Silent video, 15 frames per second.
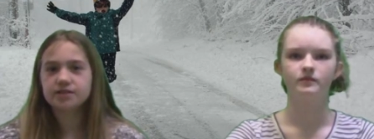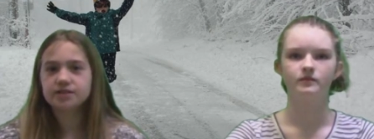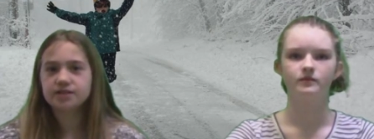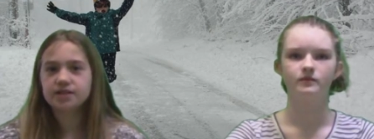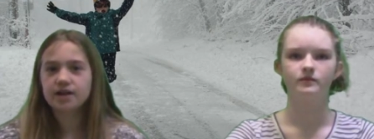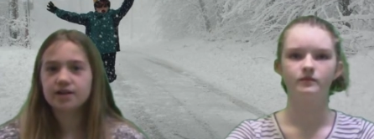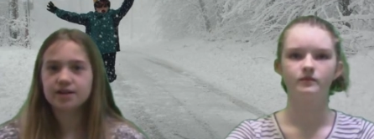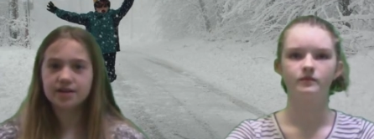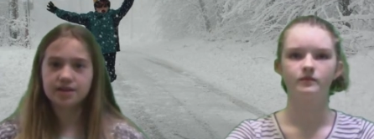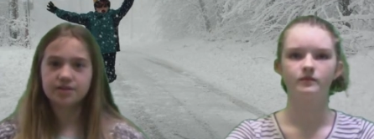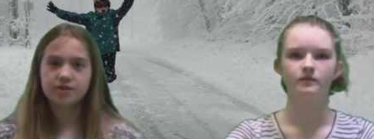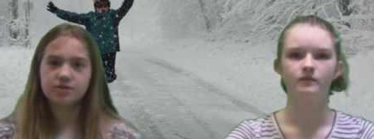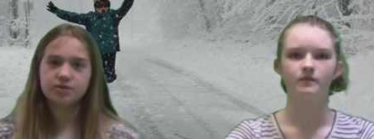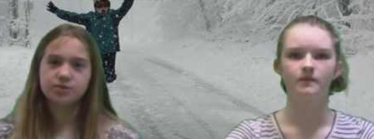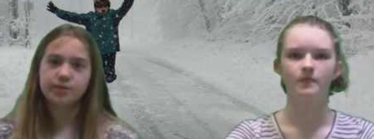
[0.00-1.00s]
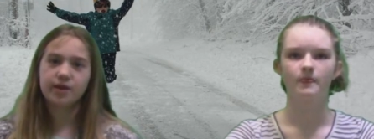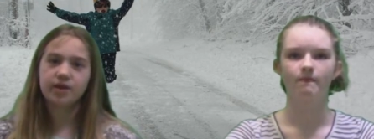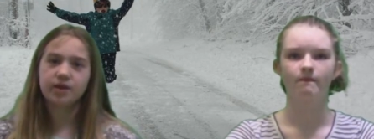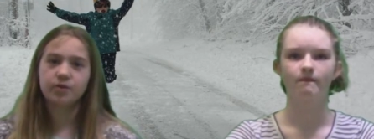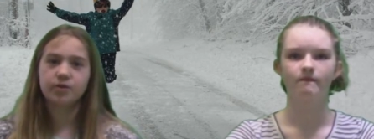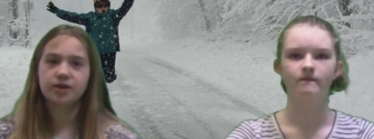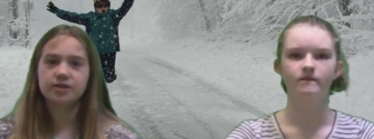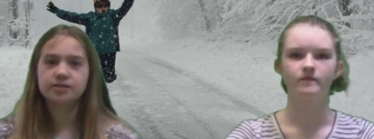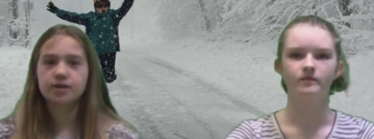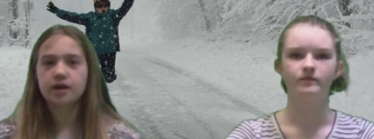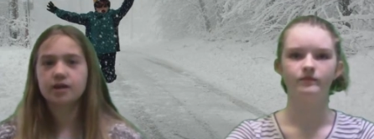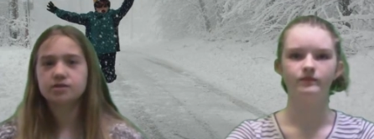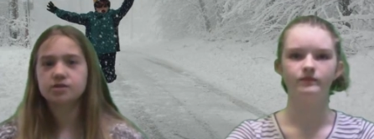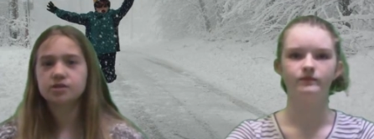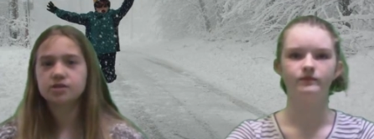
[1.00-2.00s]
Speaker 1: studying those spelling words
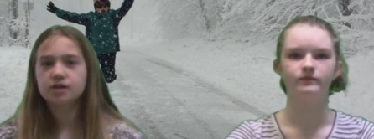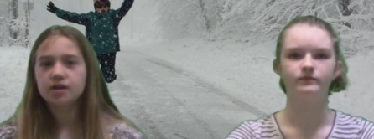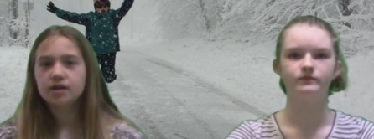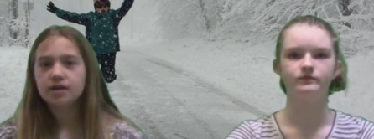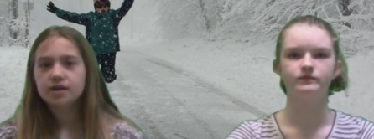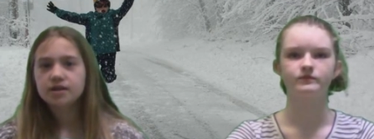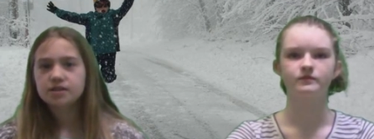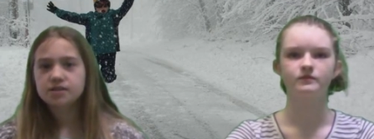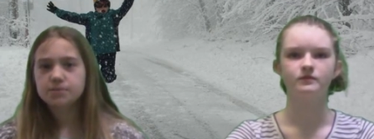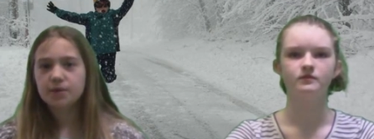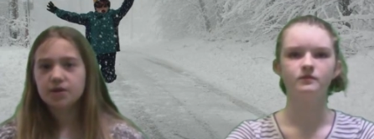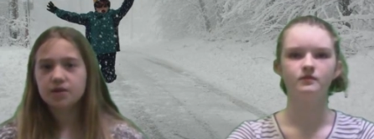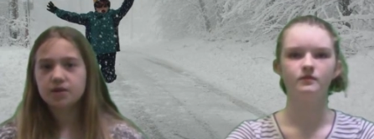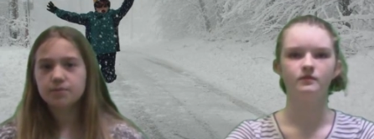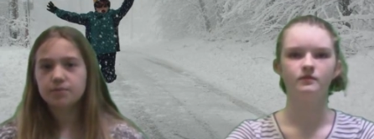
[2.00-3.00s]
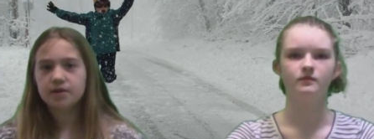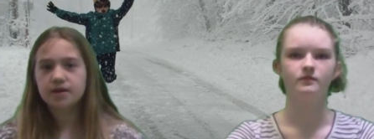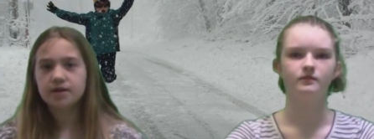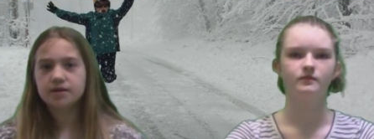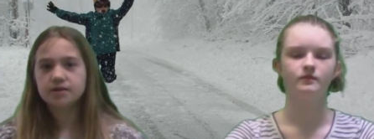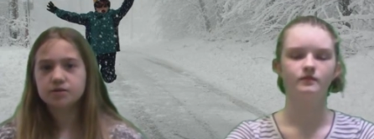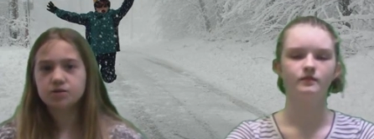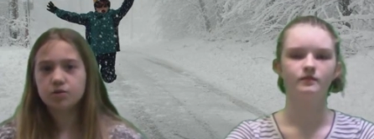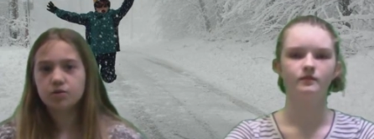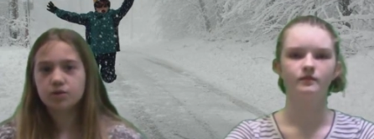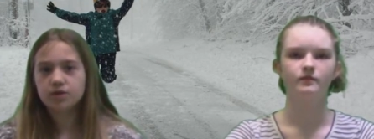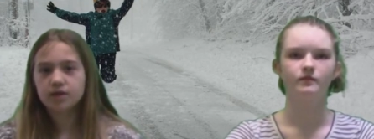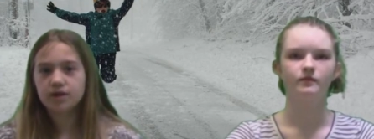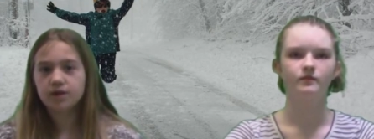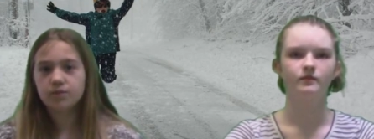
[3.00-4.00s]
as our spelling bee is
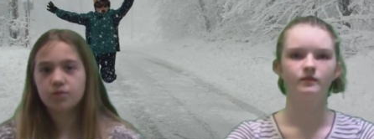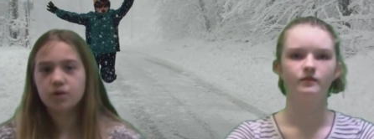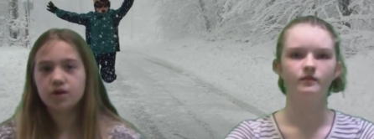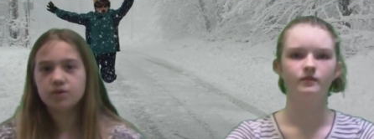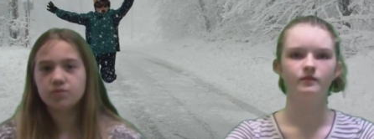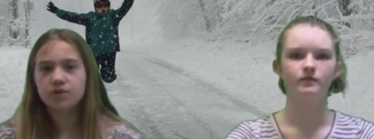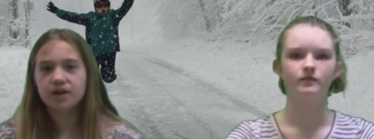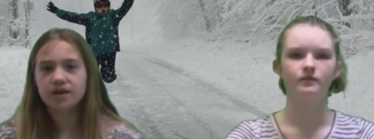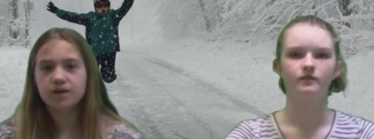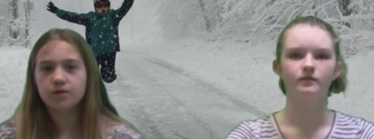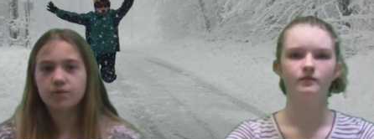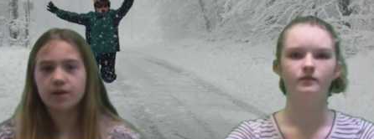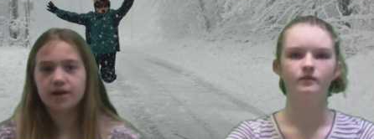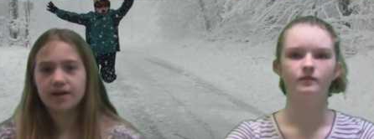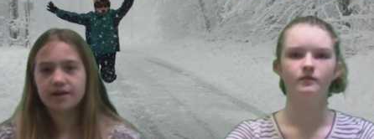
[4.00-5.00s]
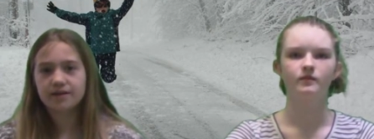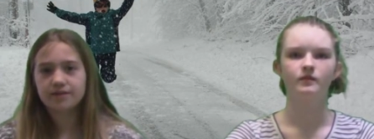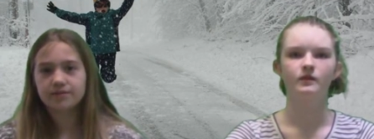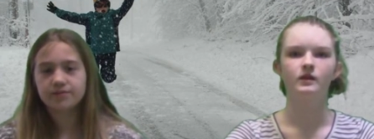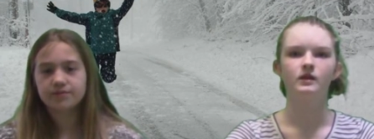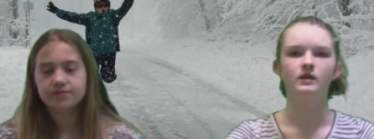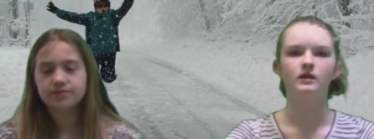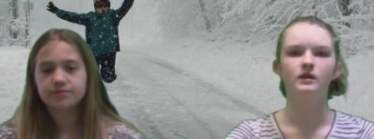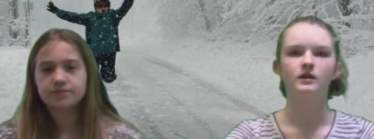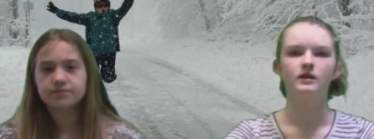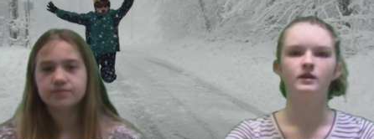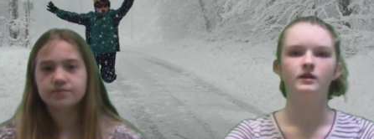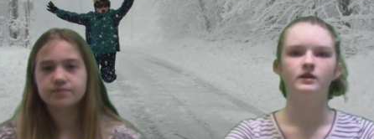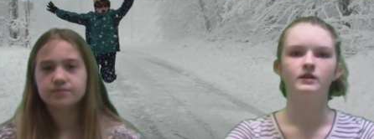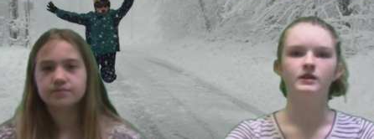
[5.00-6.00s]
only one week away.
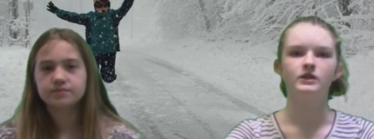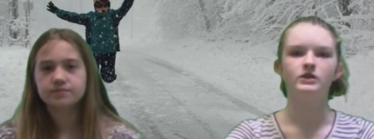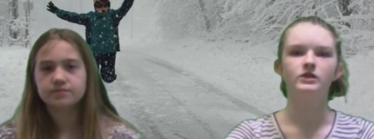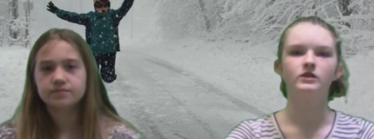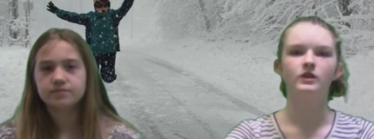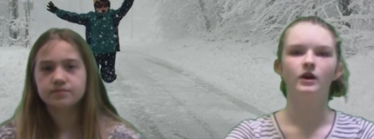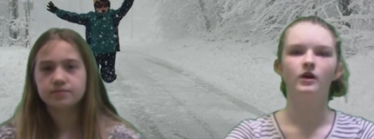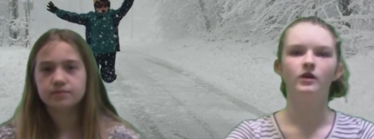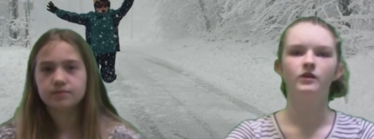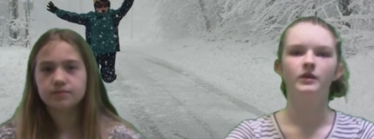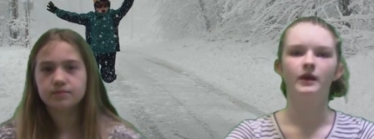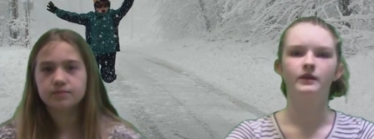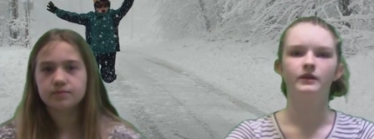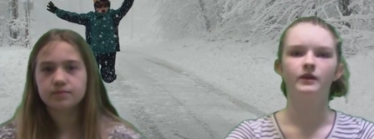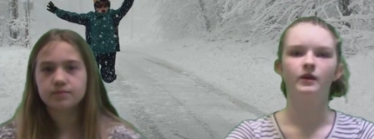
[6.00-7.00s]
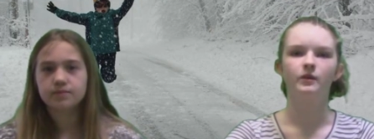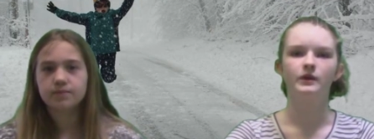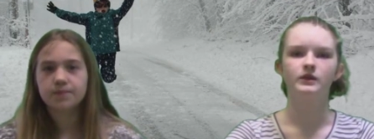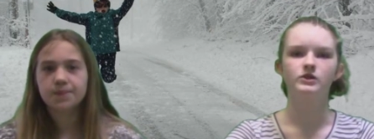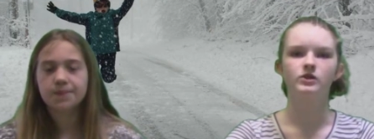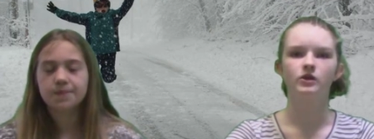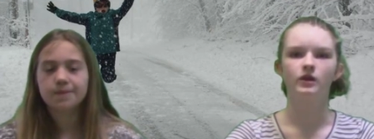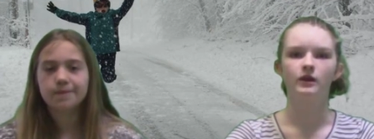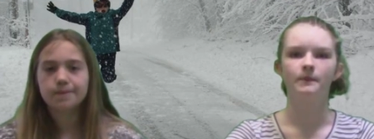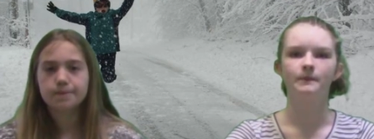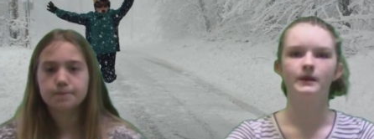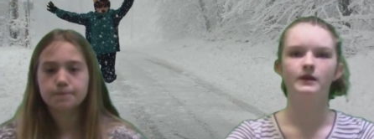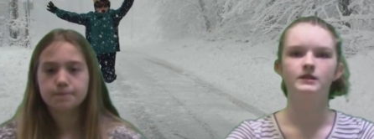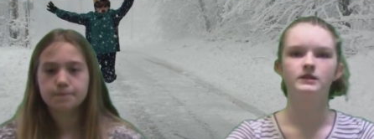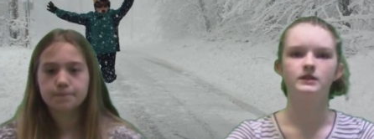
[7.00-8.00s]
Speaker 2: Did you know that the Winter
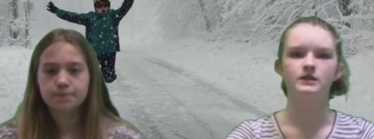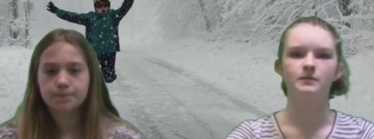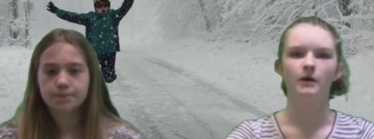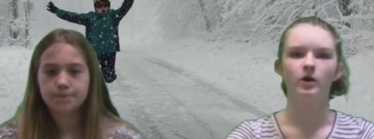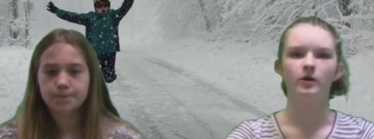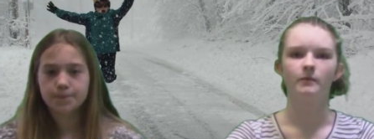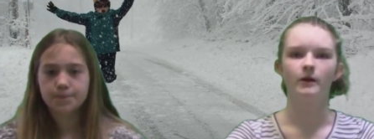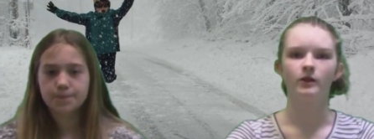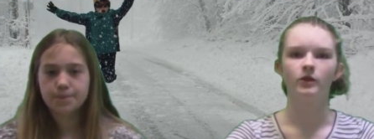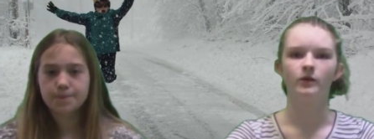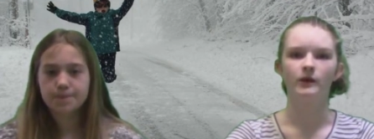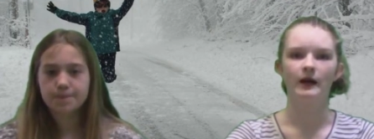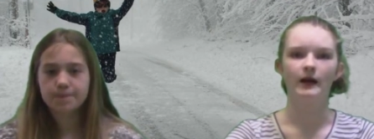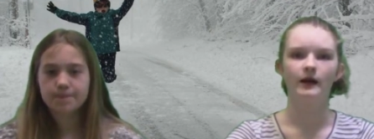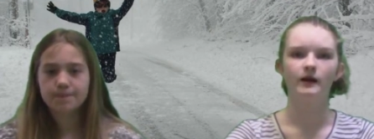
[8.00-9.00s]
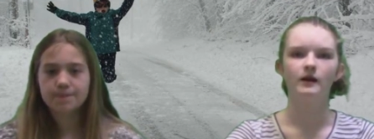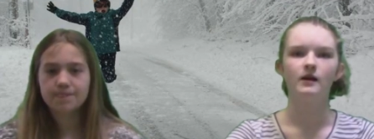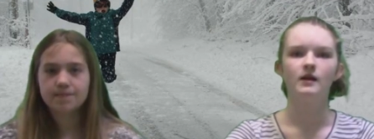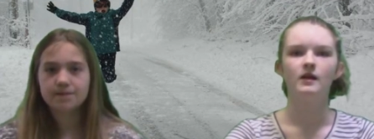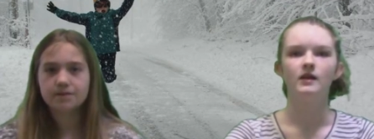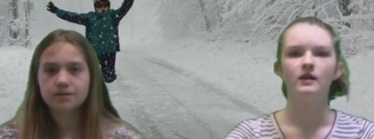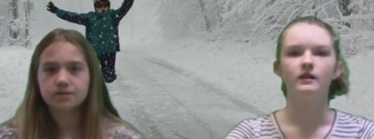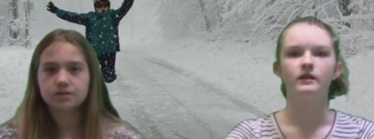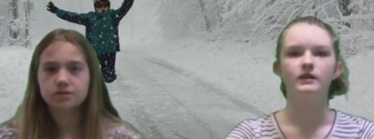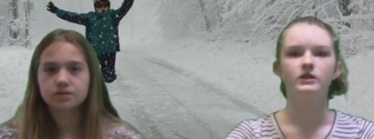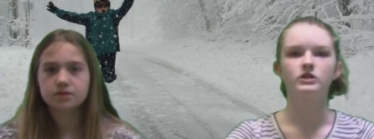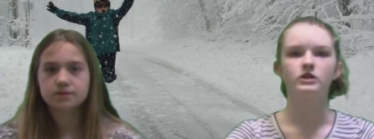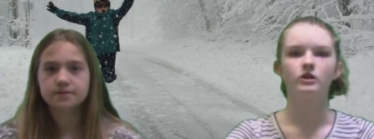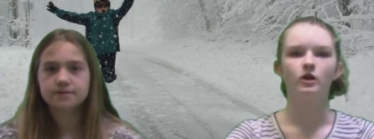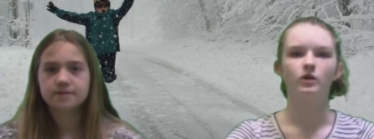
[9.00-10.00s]
Olympics is about a month away?
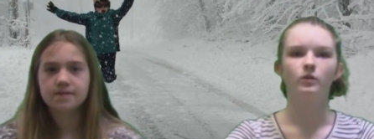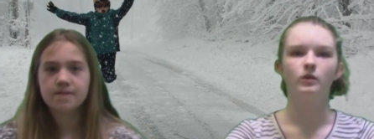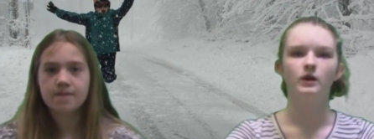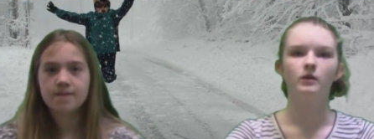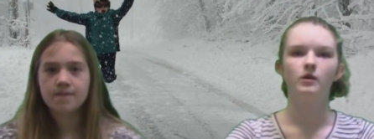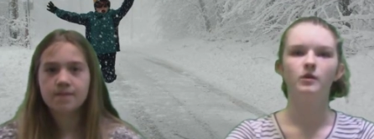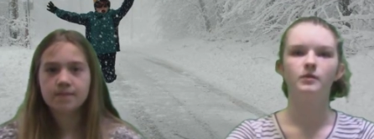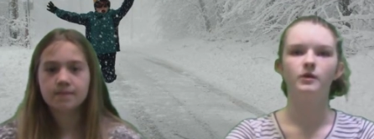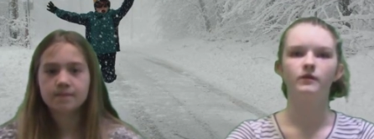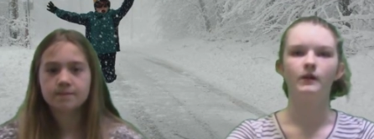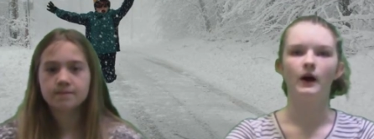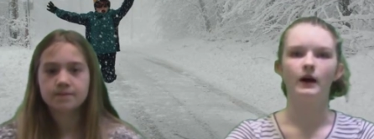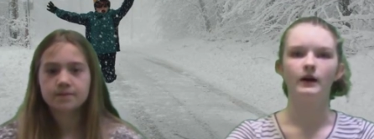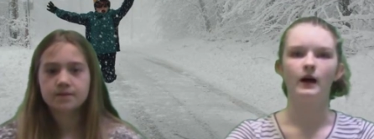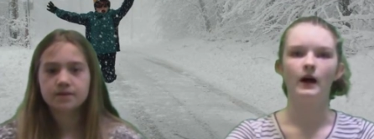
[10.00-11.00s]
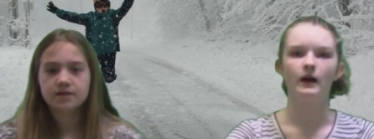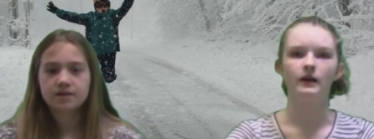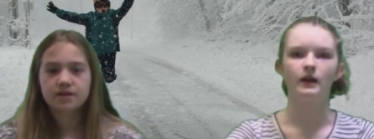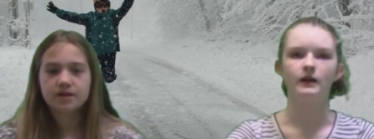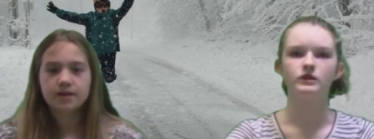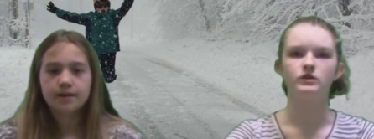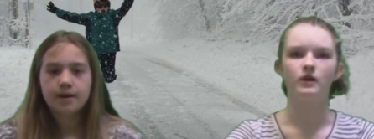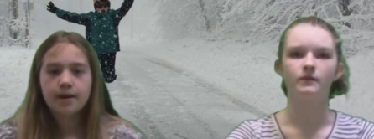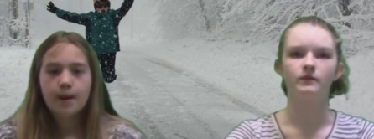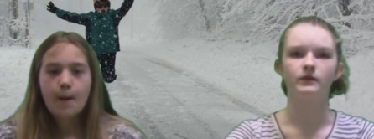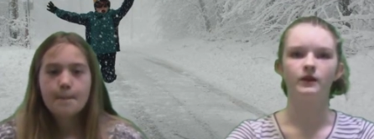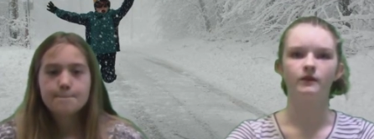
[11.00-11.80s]
This year, we will provide highlights from the